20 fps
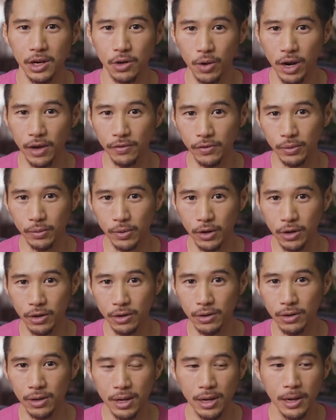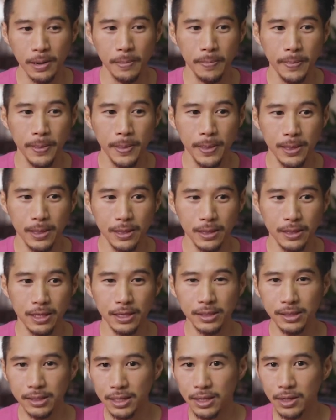gravel road,
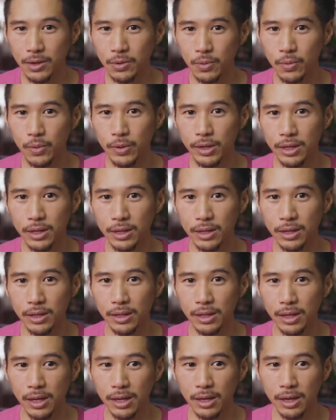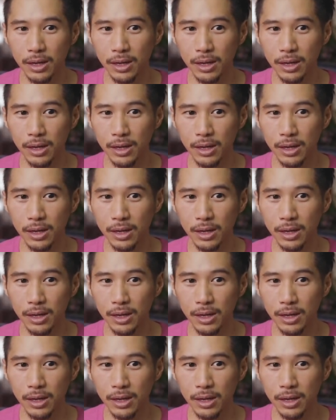this thing will